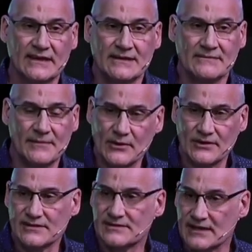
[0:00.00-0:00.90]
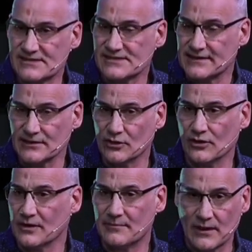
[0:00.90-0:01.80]
Maybe you want to uh, set a goal
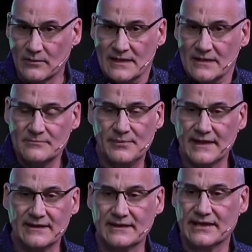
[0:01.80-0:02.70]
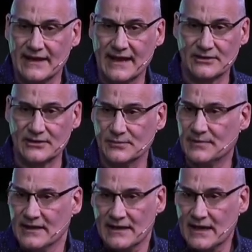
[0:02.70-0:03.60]
about being at Connect Group.
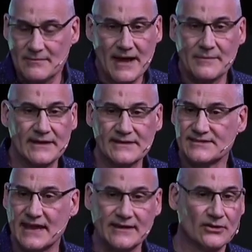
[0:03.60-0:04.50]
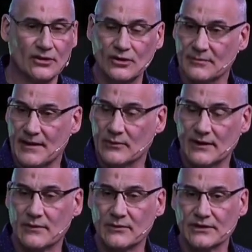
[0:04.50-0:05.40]
It might be a setting a goal about, well, I
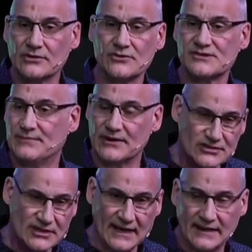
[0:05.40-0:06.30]
want to grow spiritually, and,